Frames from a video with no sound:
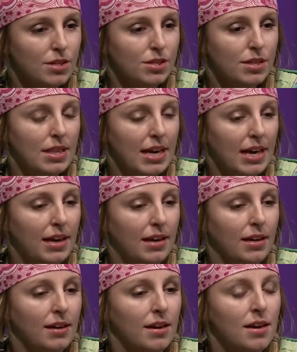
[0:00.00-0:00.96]

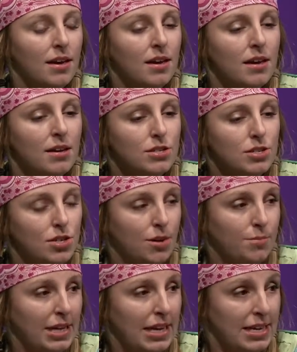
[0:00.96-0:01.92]
they saw
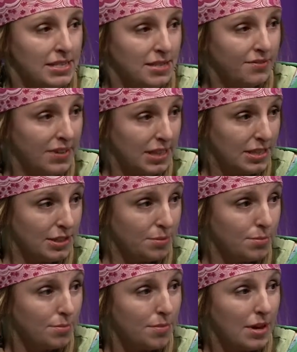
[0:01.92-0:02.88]
me as the
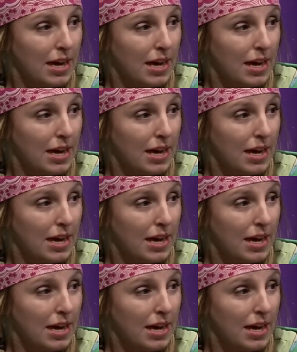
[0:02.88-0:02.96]
victim.